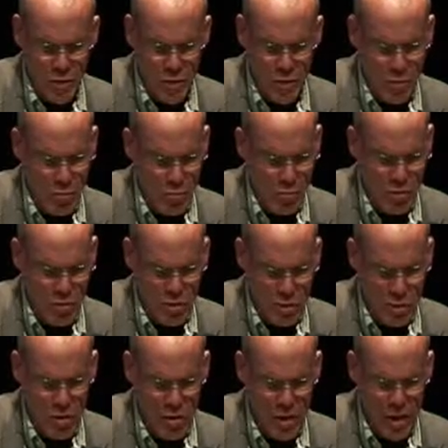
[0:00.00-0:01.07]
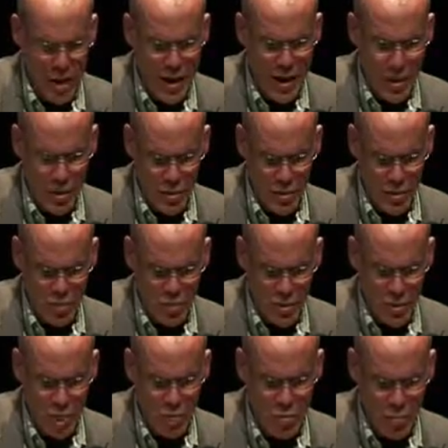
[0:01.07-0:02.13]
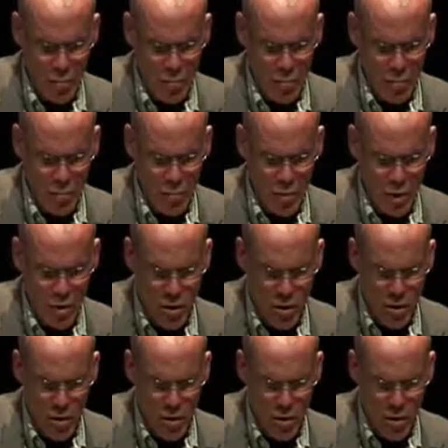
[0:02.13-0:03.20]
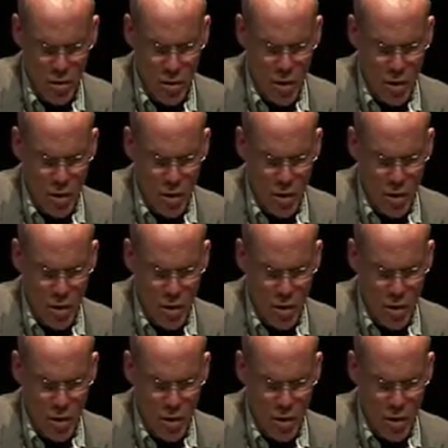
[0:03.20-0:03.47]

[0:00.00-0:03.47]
filled with starter castles for entry-level monarchs.